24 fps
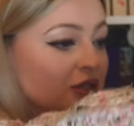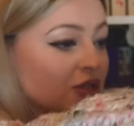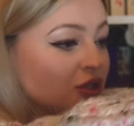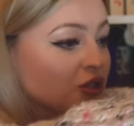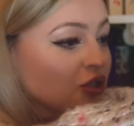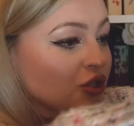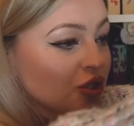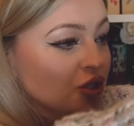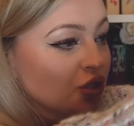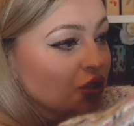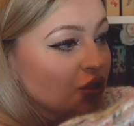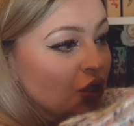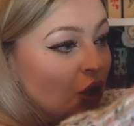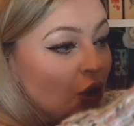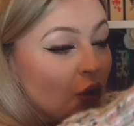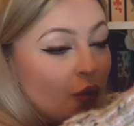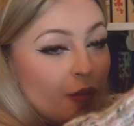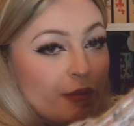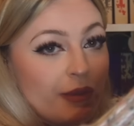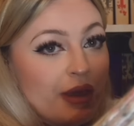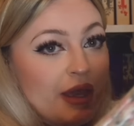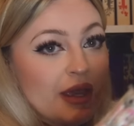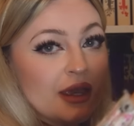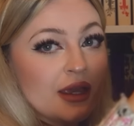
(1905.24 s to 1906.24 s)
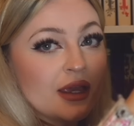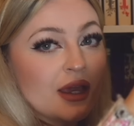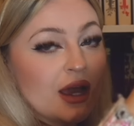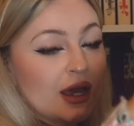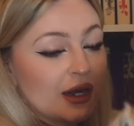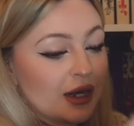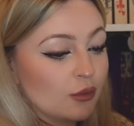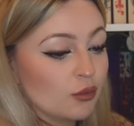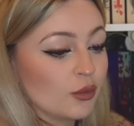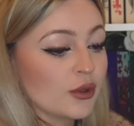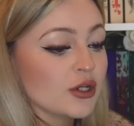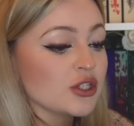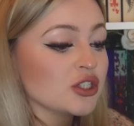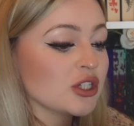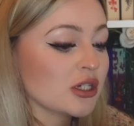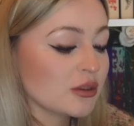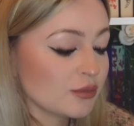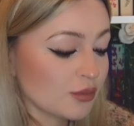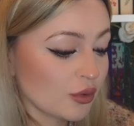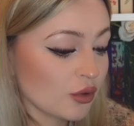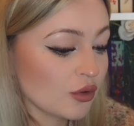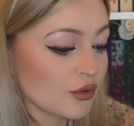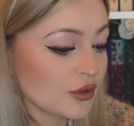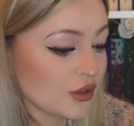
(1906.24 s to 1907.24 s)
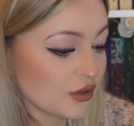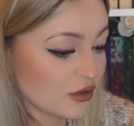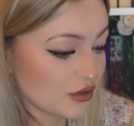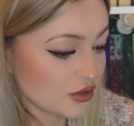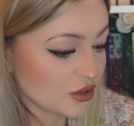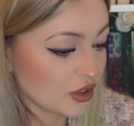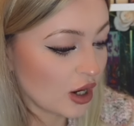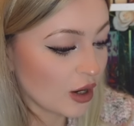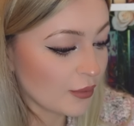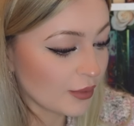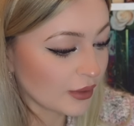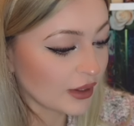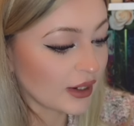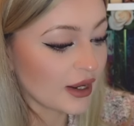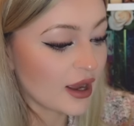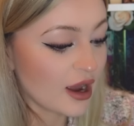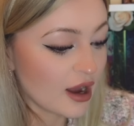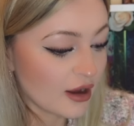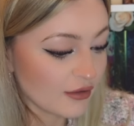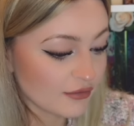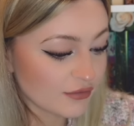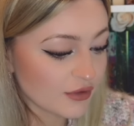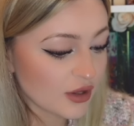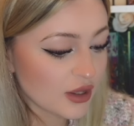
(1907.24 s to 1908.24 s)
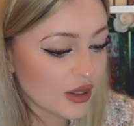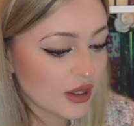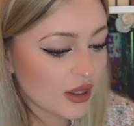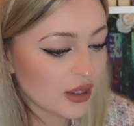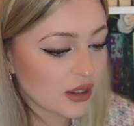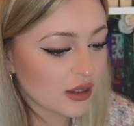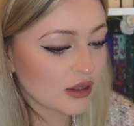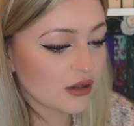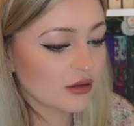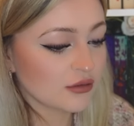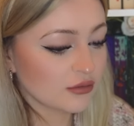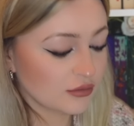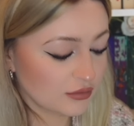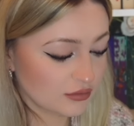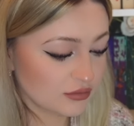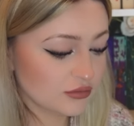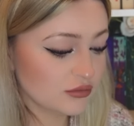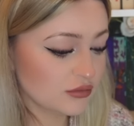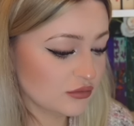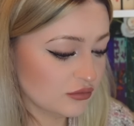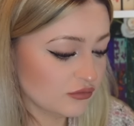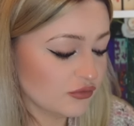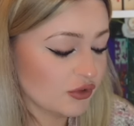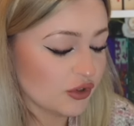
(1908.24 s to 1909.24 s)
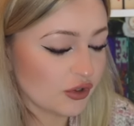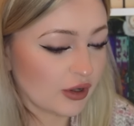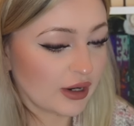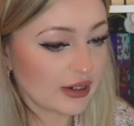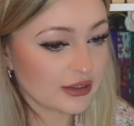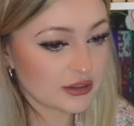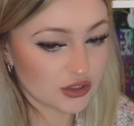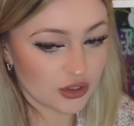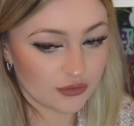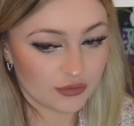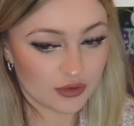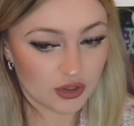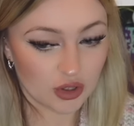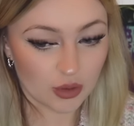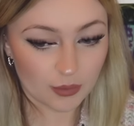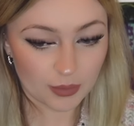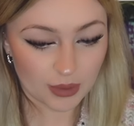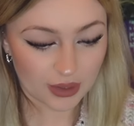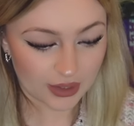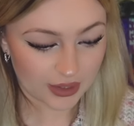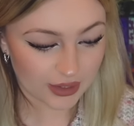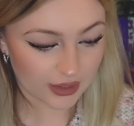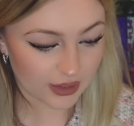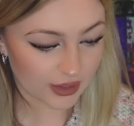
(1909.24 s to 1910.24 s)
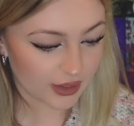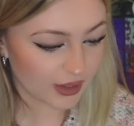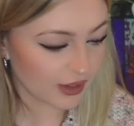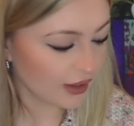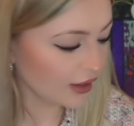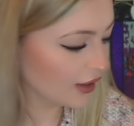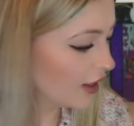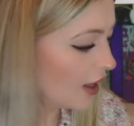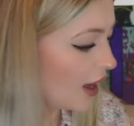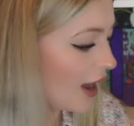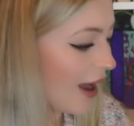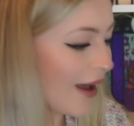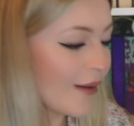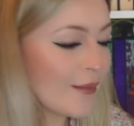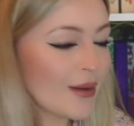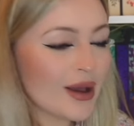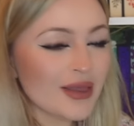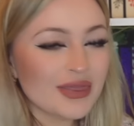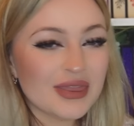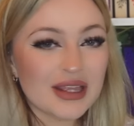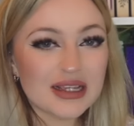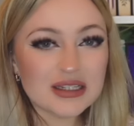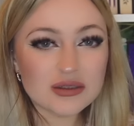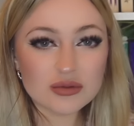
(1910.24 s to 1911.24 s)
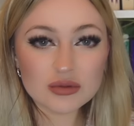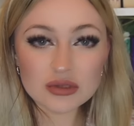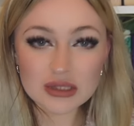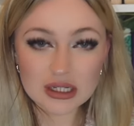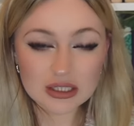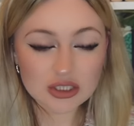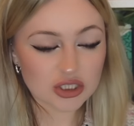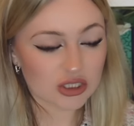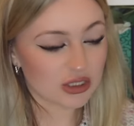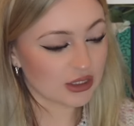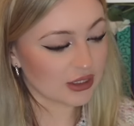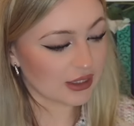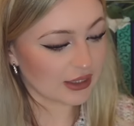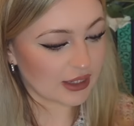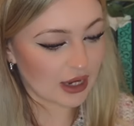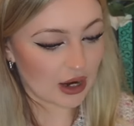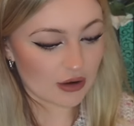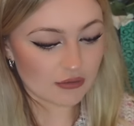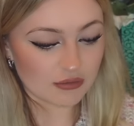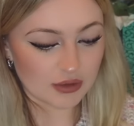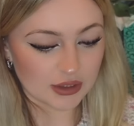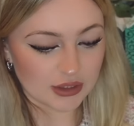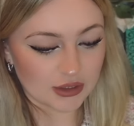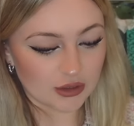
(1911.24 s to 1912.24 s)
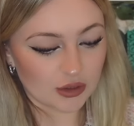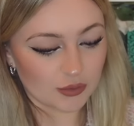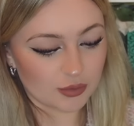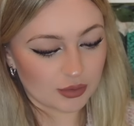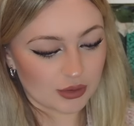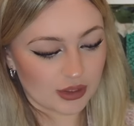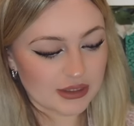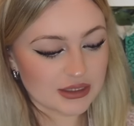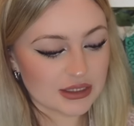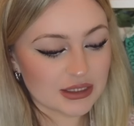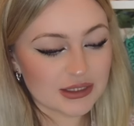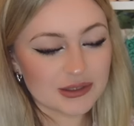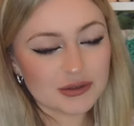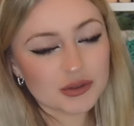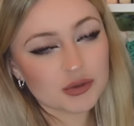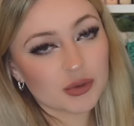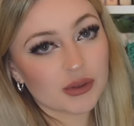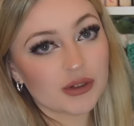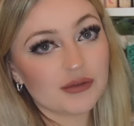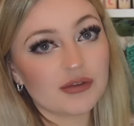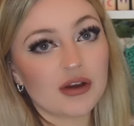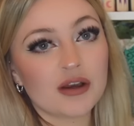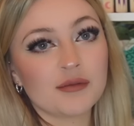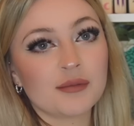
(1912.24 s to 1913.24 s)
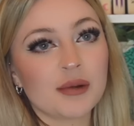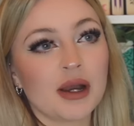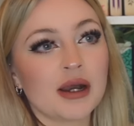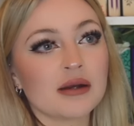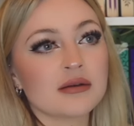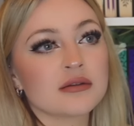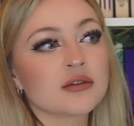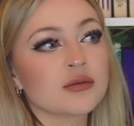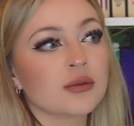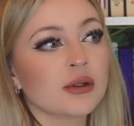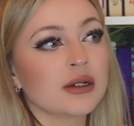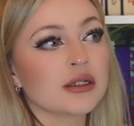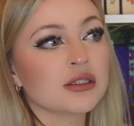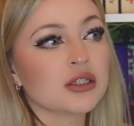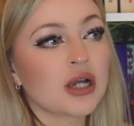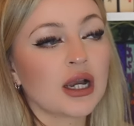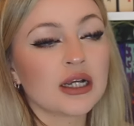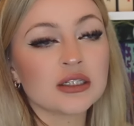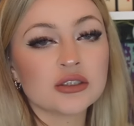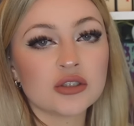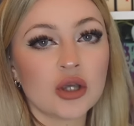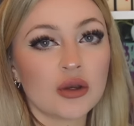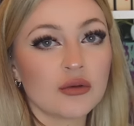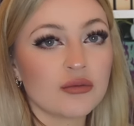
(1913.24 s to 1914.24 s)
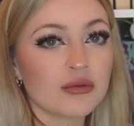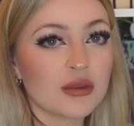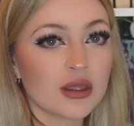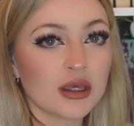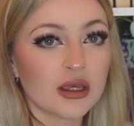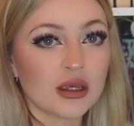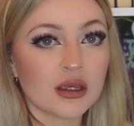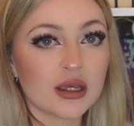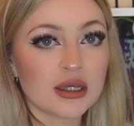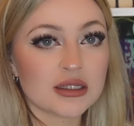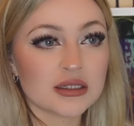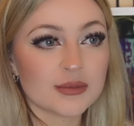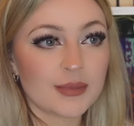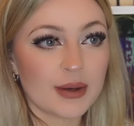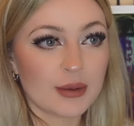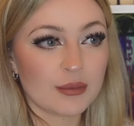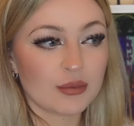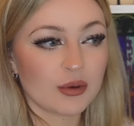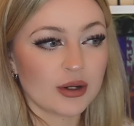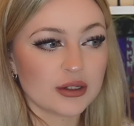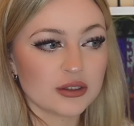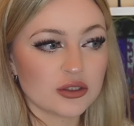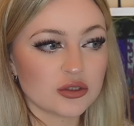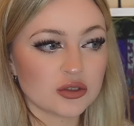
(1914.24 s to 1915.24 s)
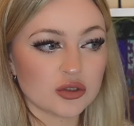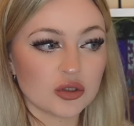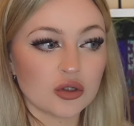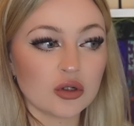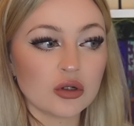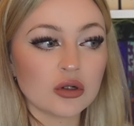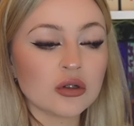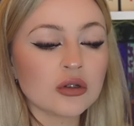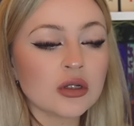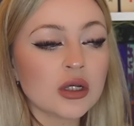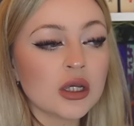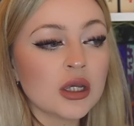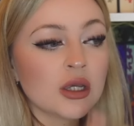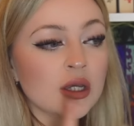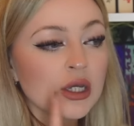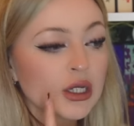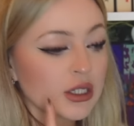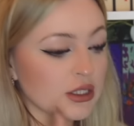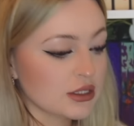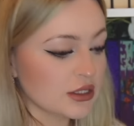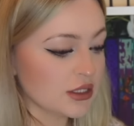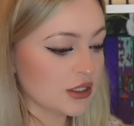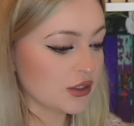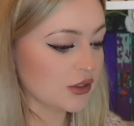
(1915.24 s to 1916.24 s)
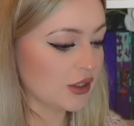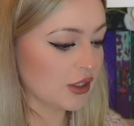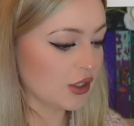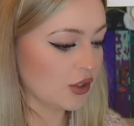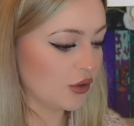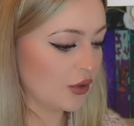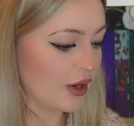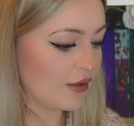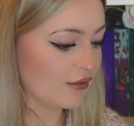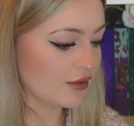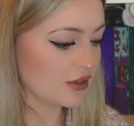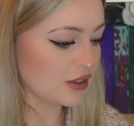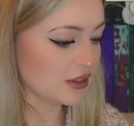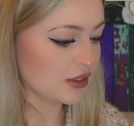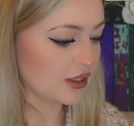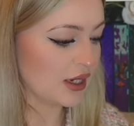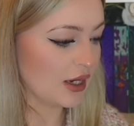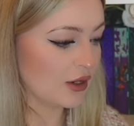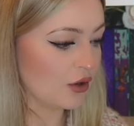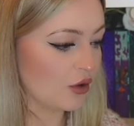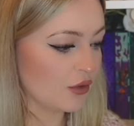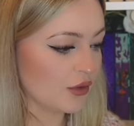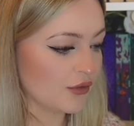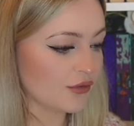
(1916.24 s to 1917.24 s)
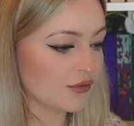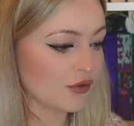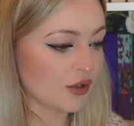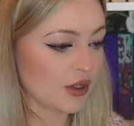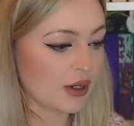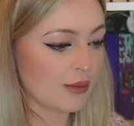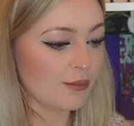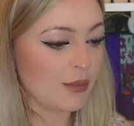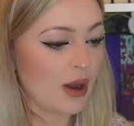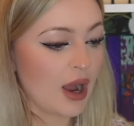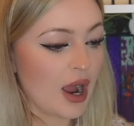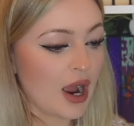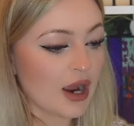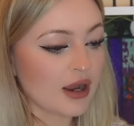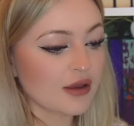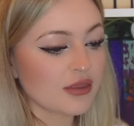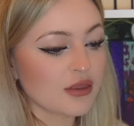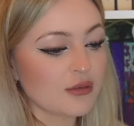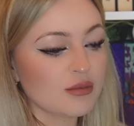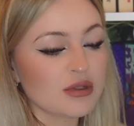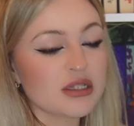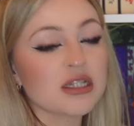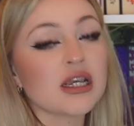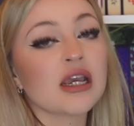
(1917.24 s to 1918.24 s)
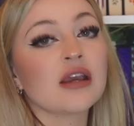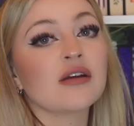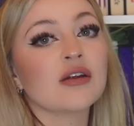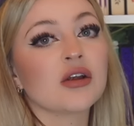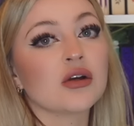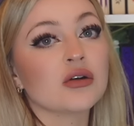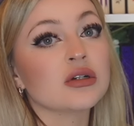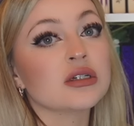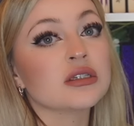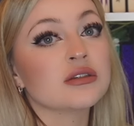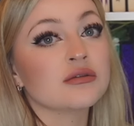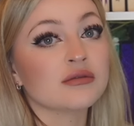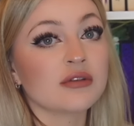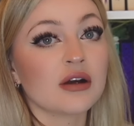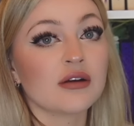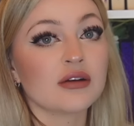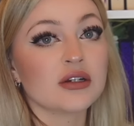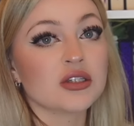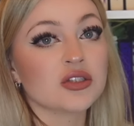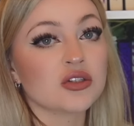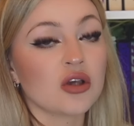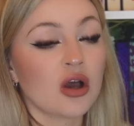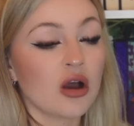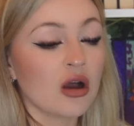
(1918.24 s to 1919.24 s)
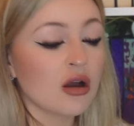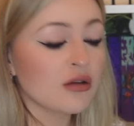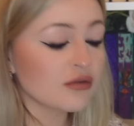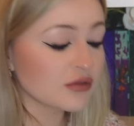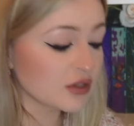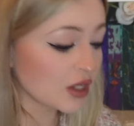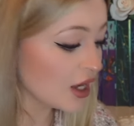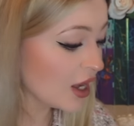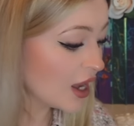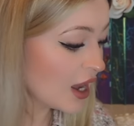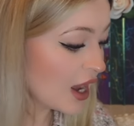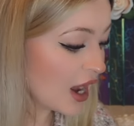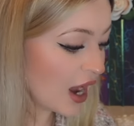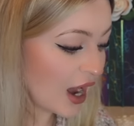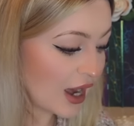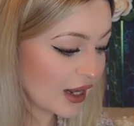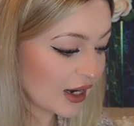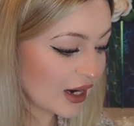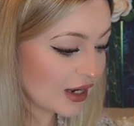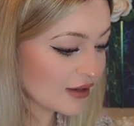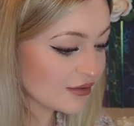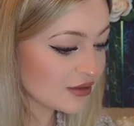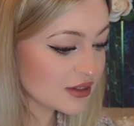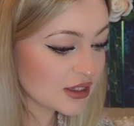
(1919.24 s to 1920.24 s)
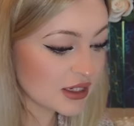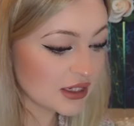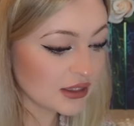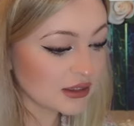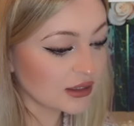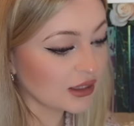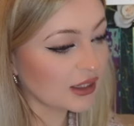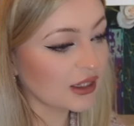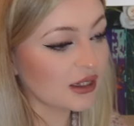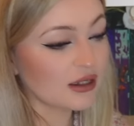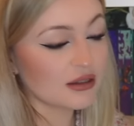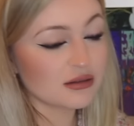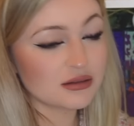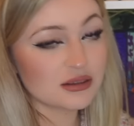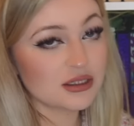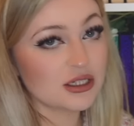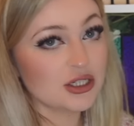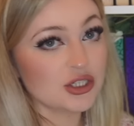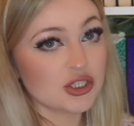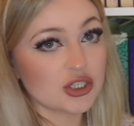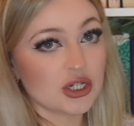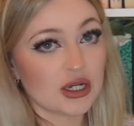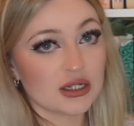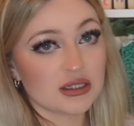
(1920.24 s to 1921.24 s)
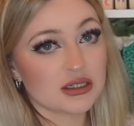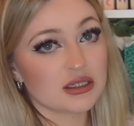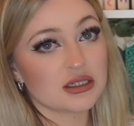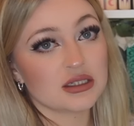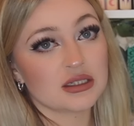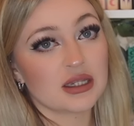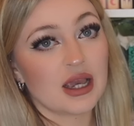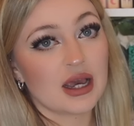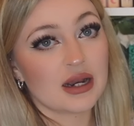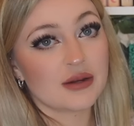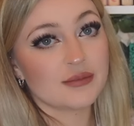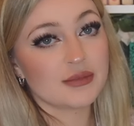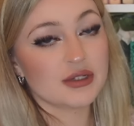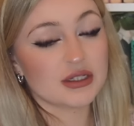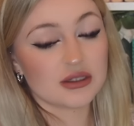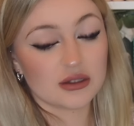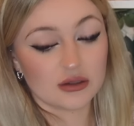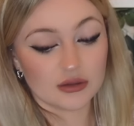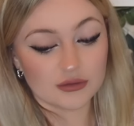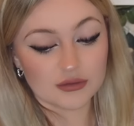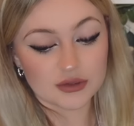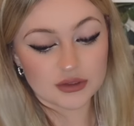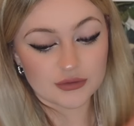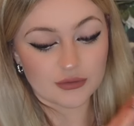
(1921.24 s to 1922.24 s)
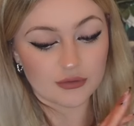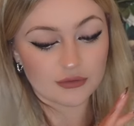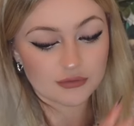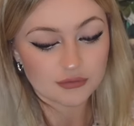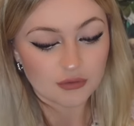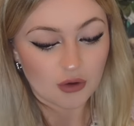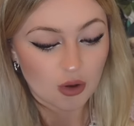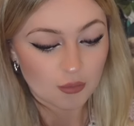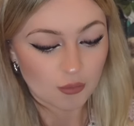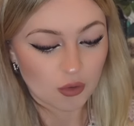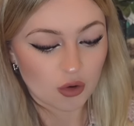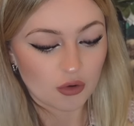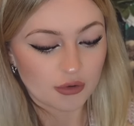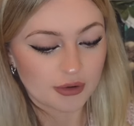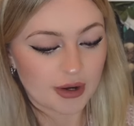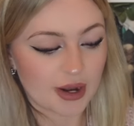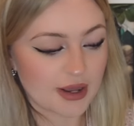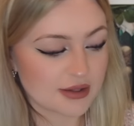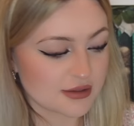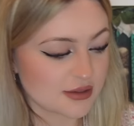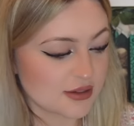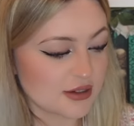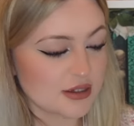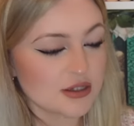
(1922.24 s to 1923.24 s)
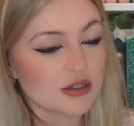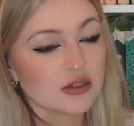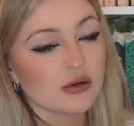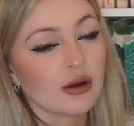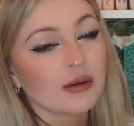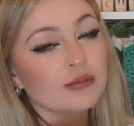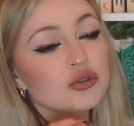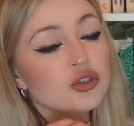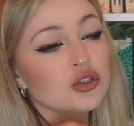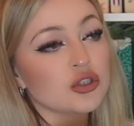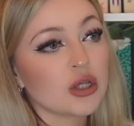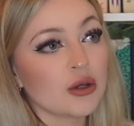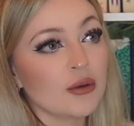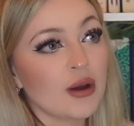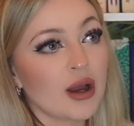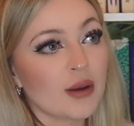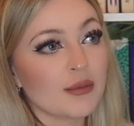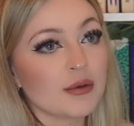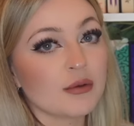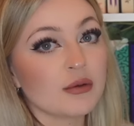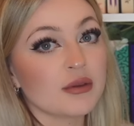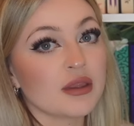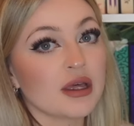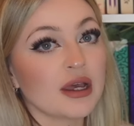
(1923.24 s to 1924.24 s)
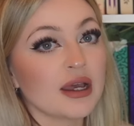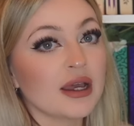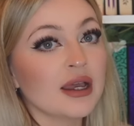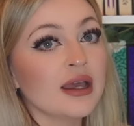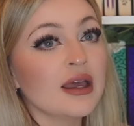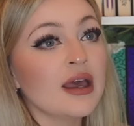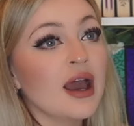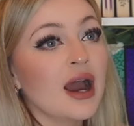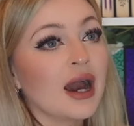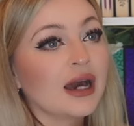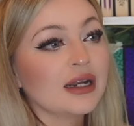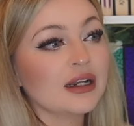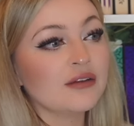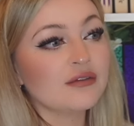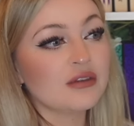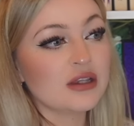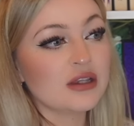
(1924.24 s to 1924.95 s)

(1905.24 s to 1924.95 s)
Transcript: is just so me and i wish i'd bought the other top and i have regrets over not buying it um, and this was actually like a really good price this was 25 pounds which i don't think is a bad price at all considering you have a design on the front and back the material is very soft and I've seen like t-shirts that say to Lovers for far more on Etsy so I'm so happy with it and if